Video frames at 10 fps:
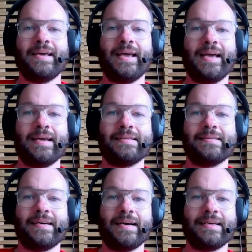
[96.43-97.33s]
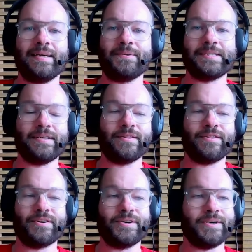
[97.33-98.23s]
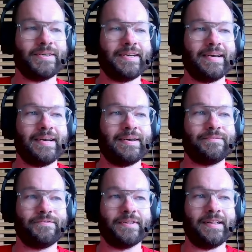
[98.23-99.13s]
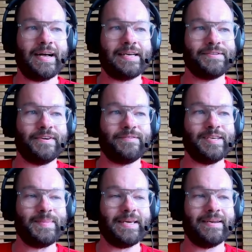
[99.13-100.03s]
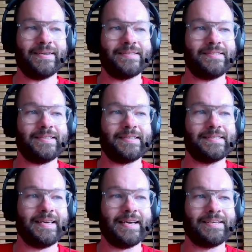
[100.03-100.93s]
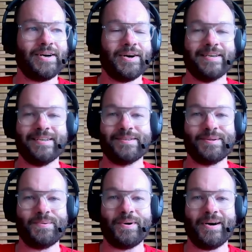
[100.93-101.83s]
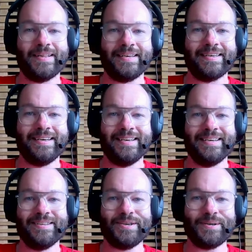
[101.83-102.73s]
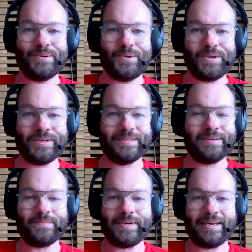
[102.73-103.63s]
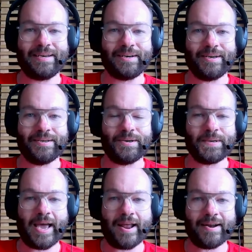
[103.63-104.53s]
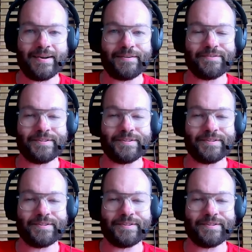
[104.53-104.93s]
and uh, he was in third uh, for the last fifty meters. Just kicked hard into the wall and took gold, and we heard "O Canada" for the